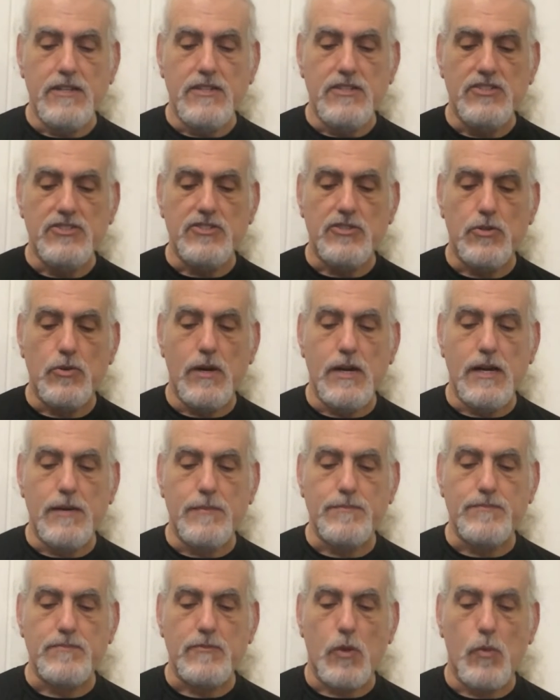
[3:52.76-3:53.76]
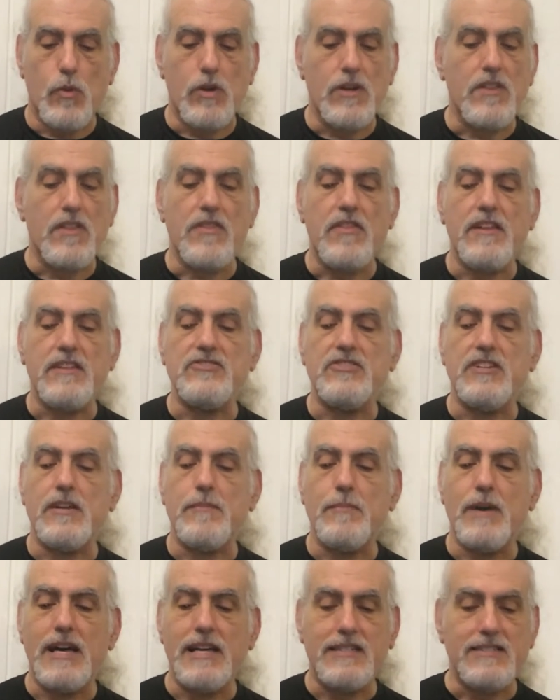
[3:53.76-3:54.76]
So one of the things that
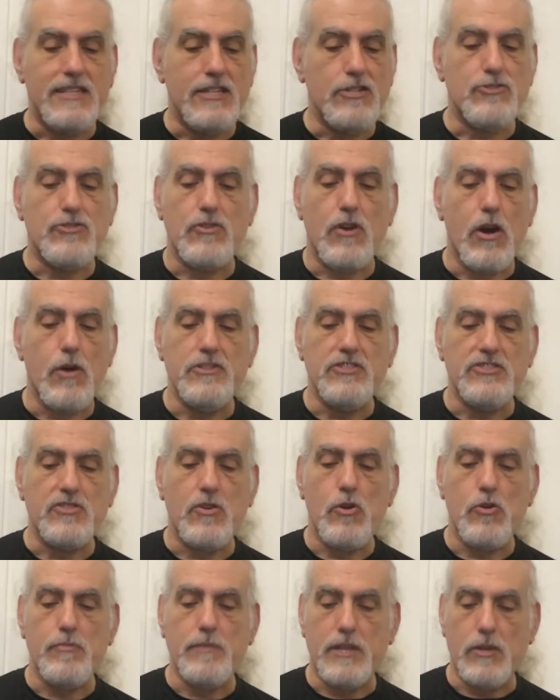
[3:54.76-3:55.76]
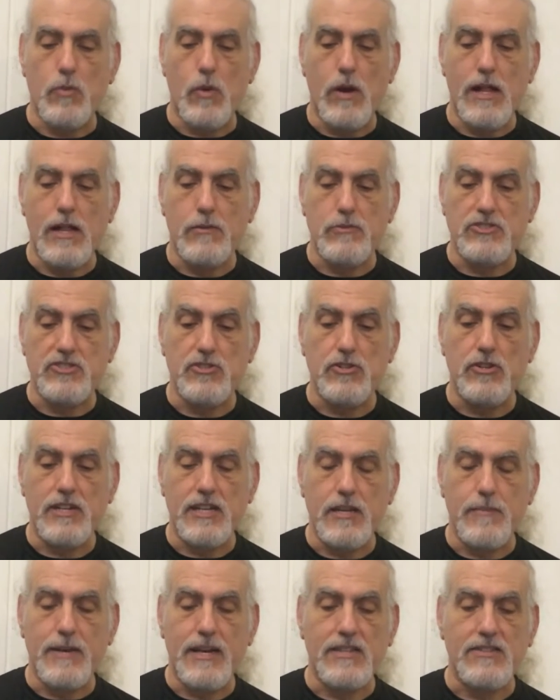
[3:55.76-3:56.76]
my teacher always told me while I was
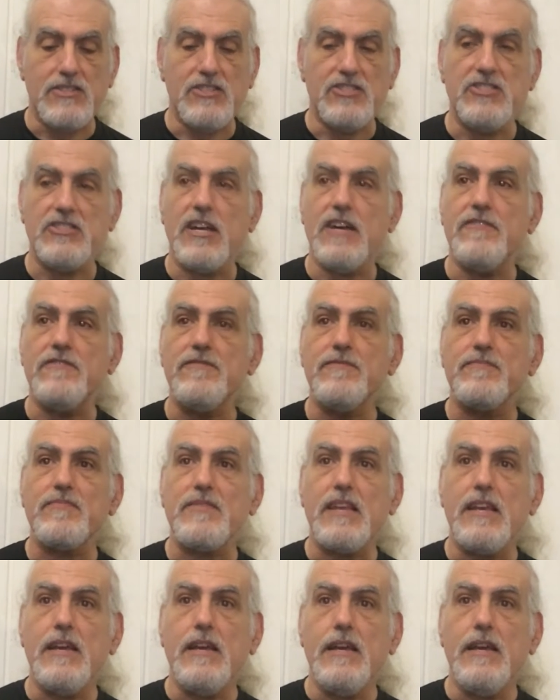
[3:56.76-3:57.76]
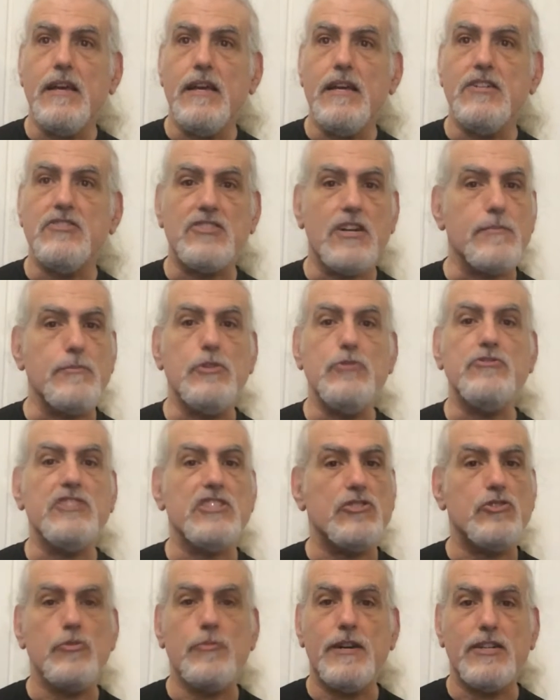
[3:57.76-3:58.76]
learning about this stuff is I'm
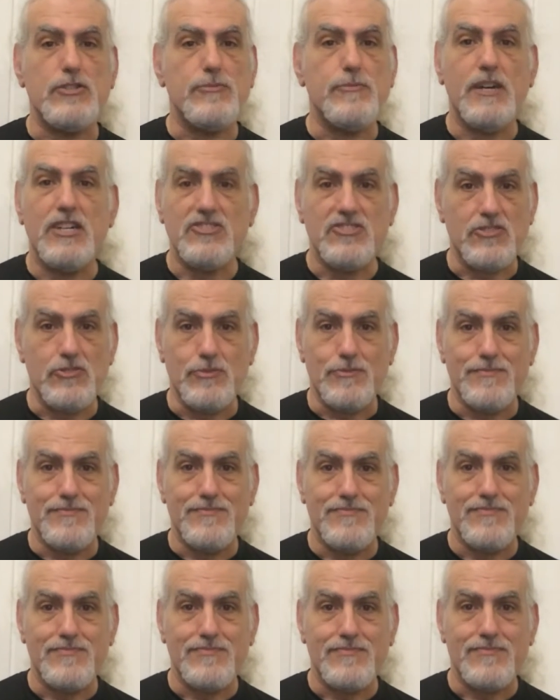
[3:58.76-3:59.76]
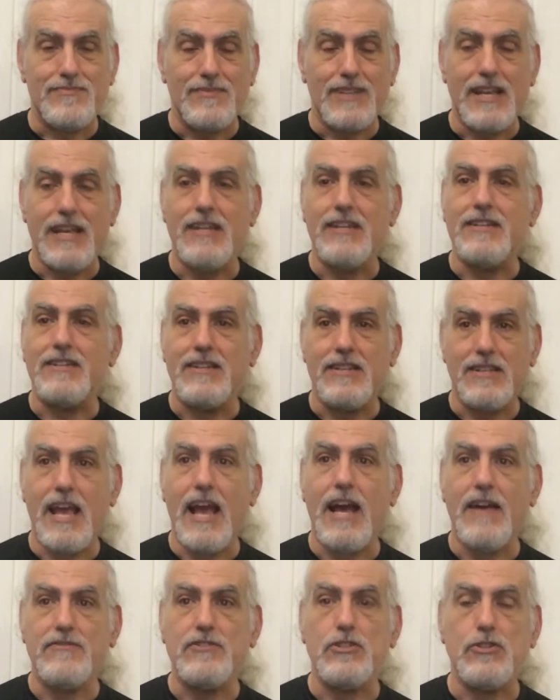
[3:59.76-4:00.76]
using too much muscle, and you
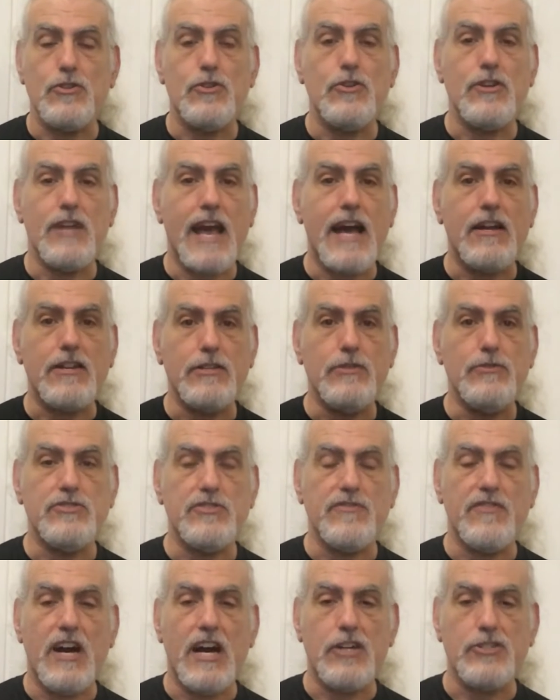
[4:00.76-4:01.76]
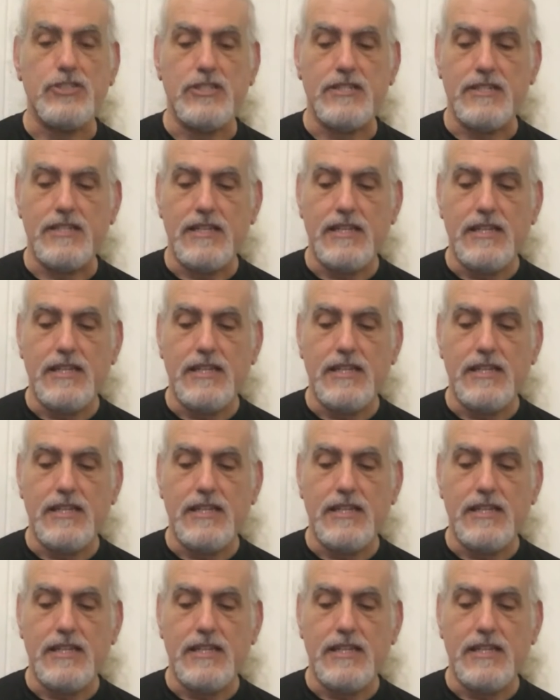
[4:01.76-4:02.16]
have to learn how to use a fascia.